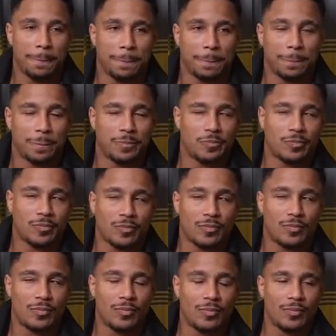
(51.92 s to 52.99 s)

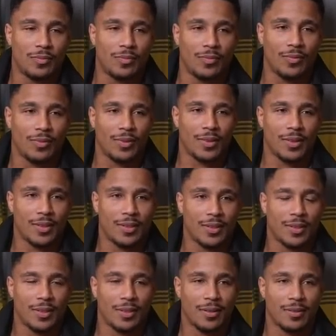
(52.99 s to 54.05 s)

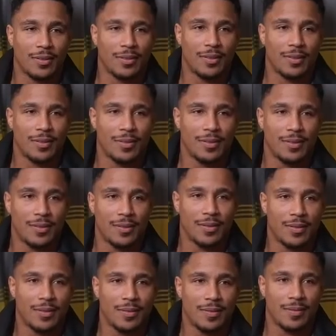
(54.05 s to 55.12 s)

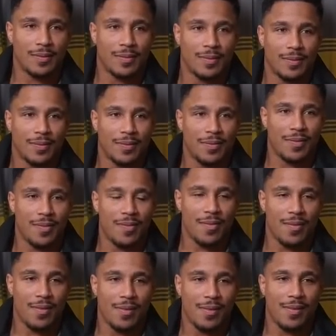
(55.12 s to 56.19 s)

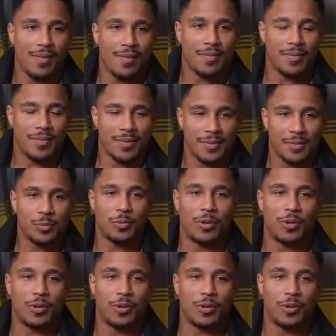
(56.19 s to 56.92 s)
(not speaking)